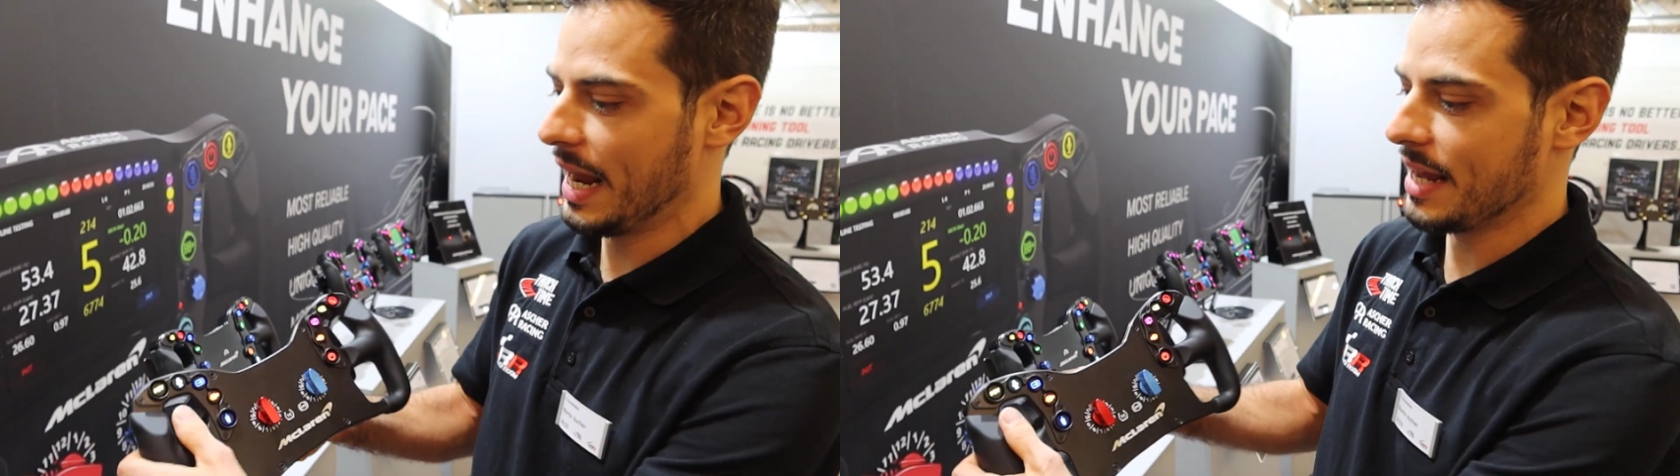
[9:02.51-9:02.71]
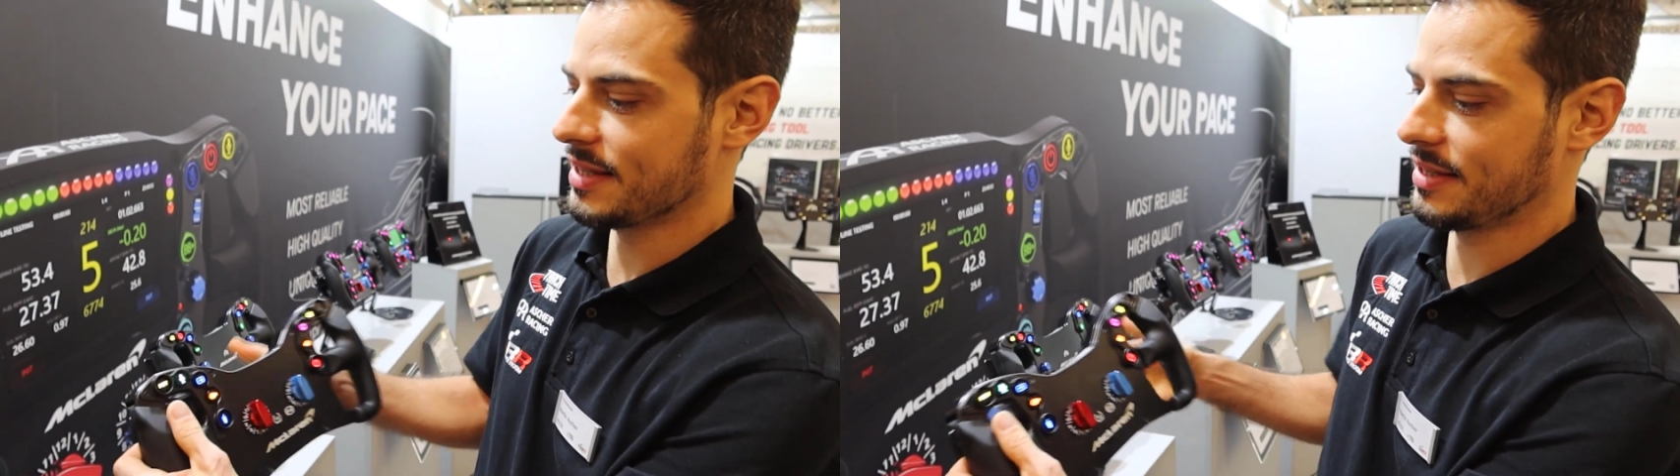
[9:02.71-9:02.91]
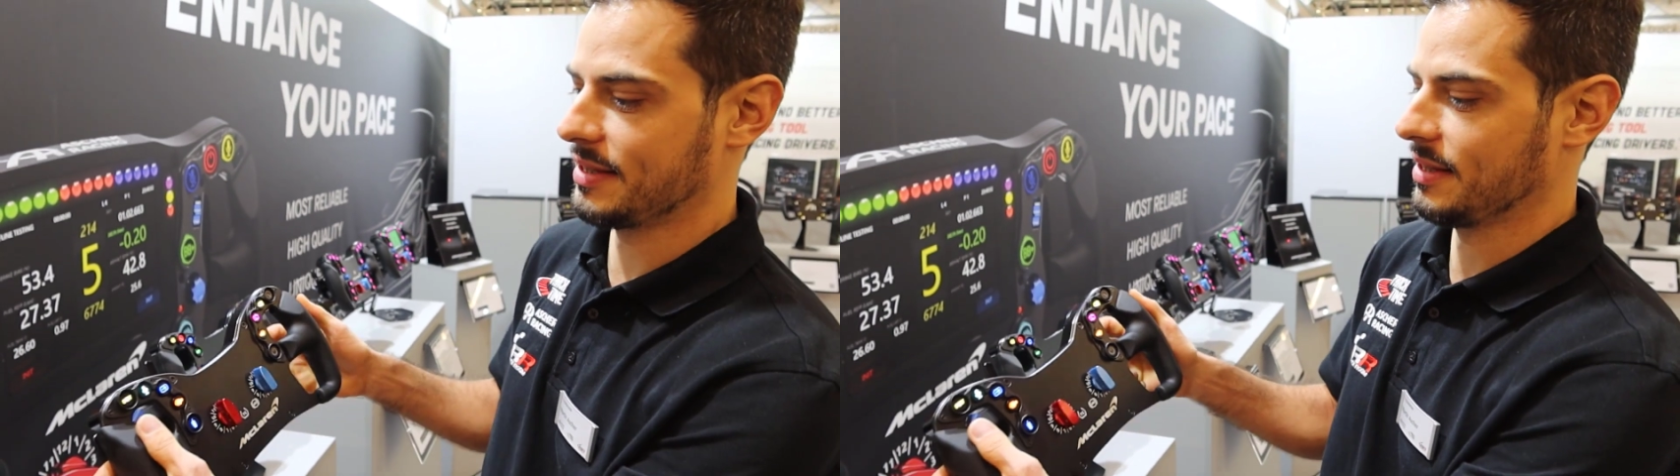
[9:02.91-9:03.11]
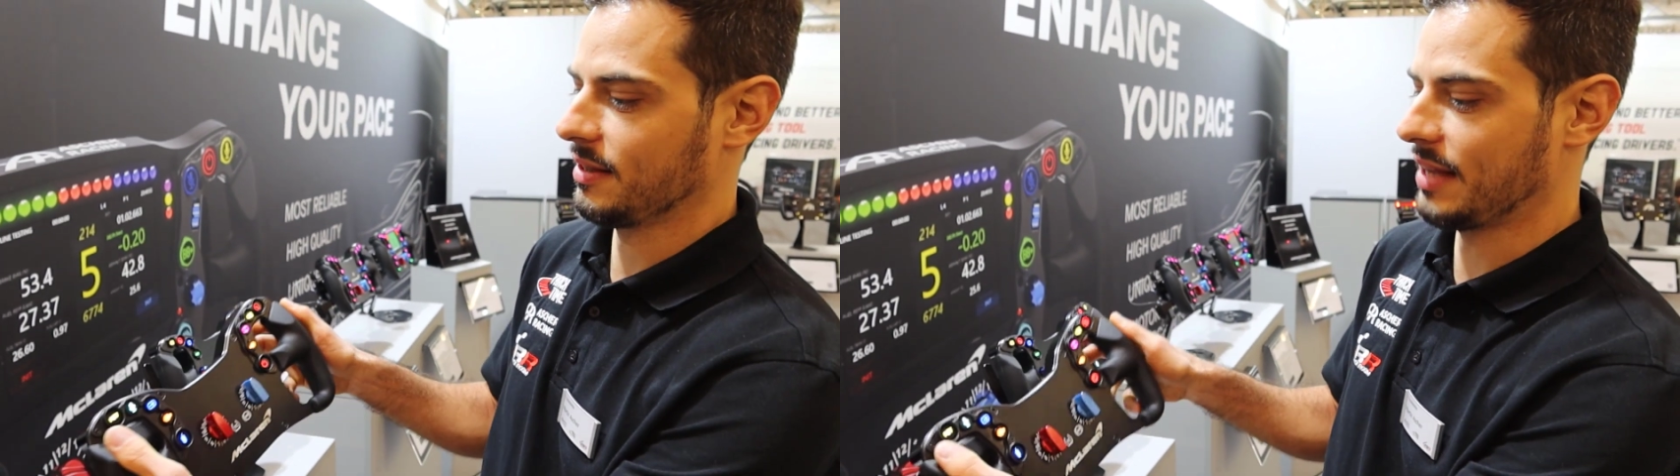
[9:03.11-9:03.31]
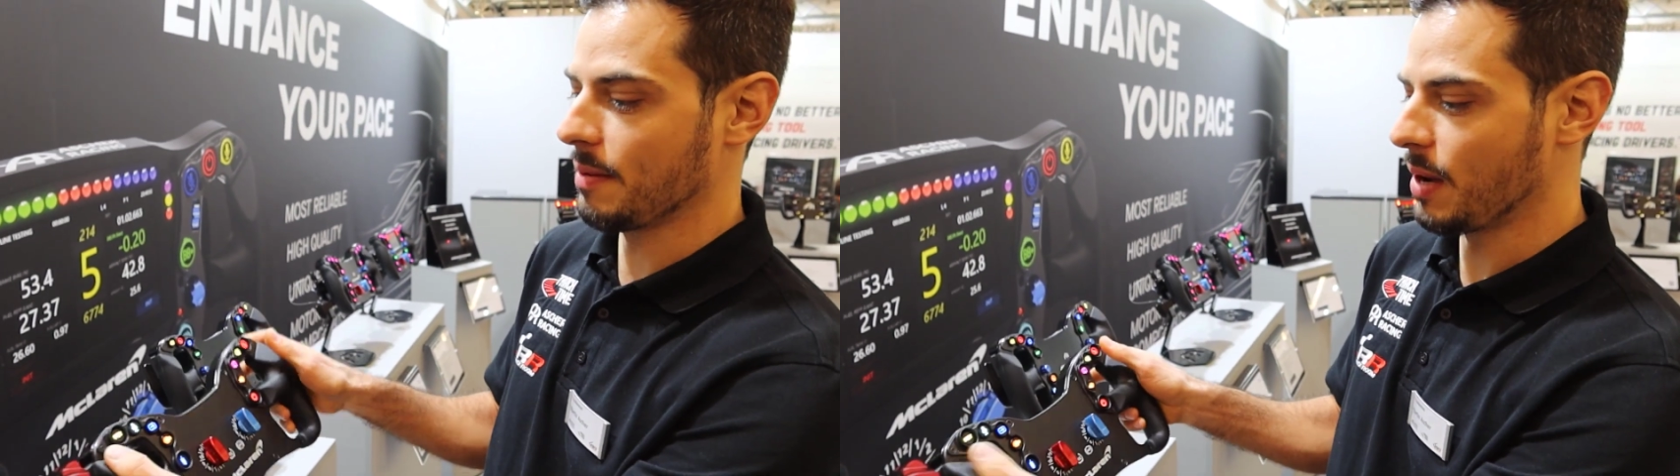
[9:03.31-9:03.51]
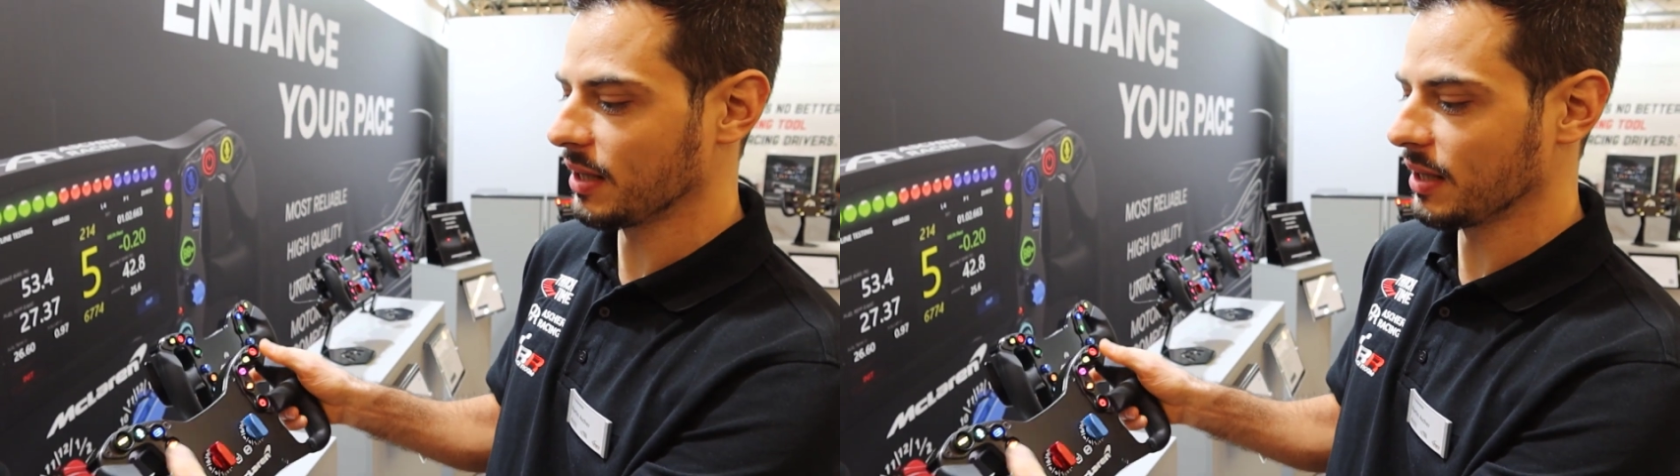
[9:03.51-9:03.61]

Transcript: has 10